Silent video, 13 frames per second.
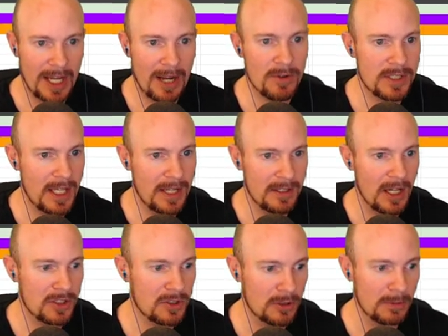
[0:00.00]
How is that
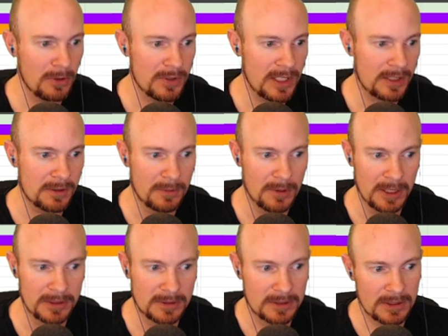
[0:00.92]
not durable, Sector
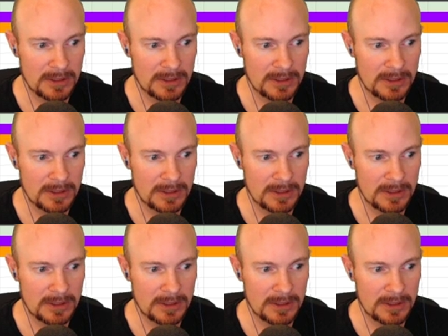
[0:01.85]
One?